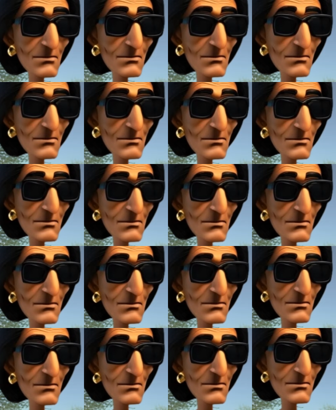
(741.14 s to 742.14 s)

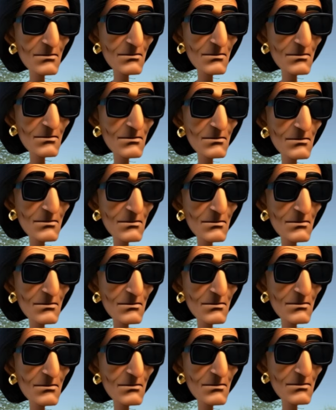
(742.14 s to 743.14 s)

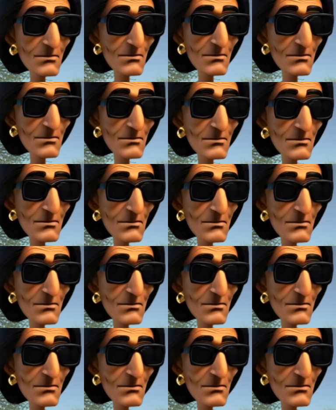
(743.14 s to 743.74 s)
(silence)